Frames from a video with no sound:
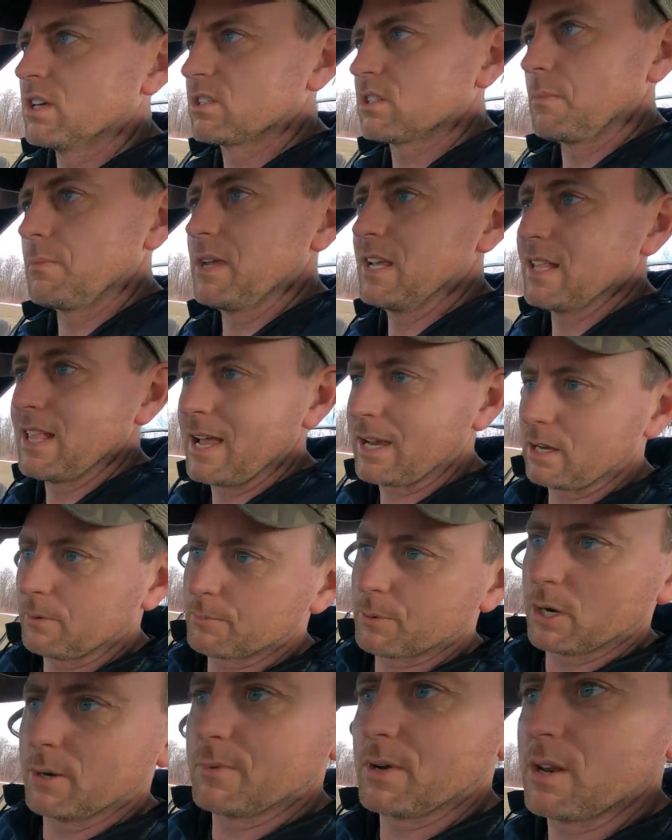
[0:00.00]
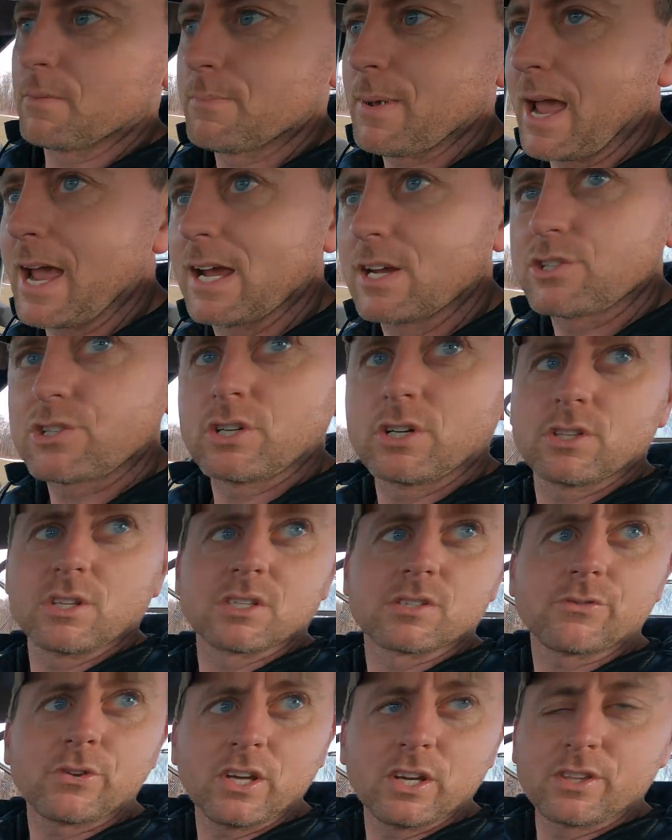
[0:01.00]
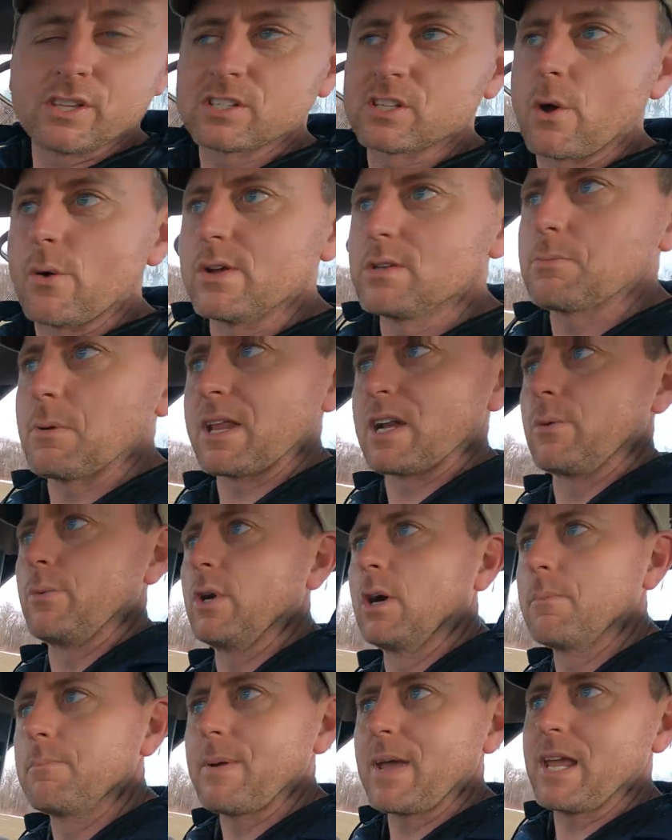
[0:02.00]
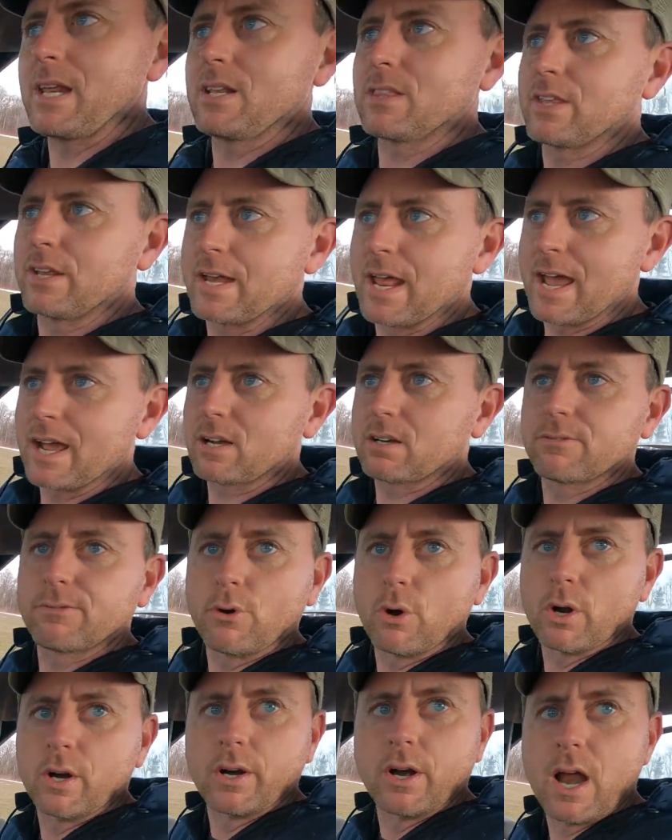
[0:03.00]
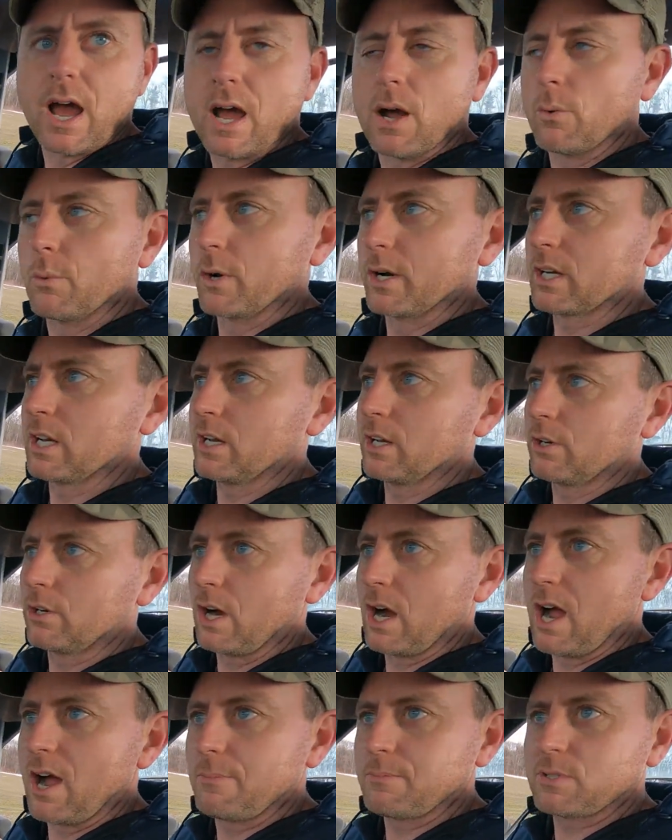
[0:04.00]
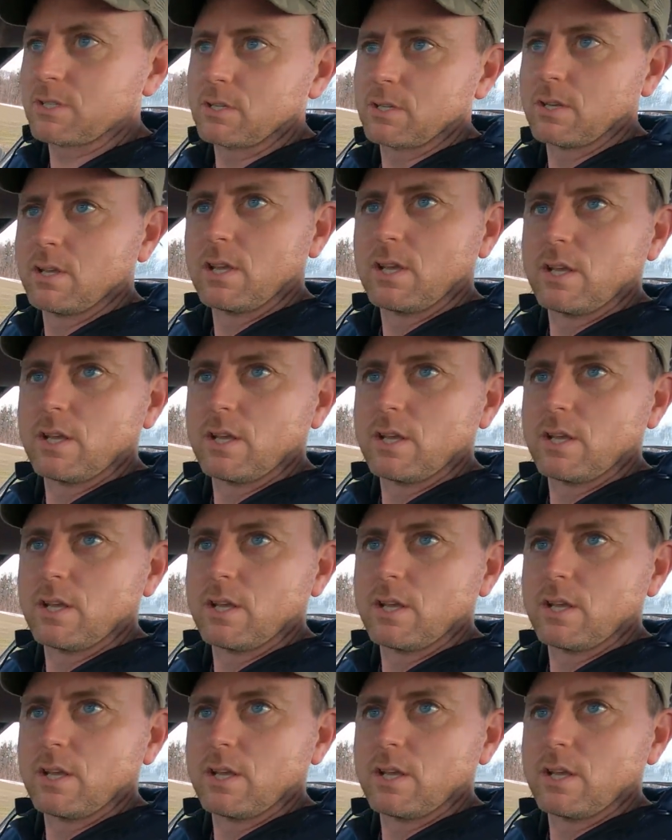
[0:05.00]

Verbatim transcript: this will be like a permanent pasture. This field has always been a real pain in the neck for uh, working crops.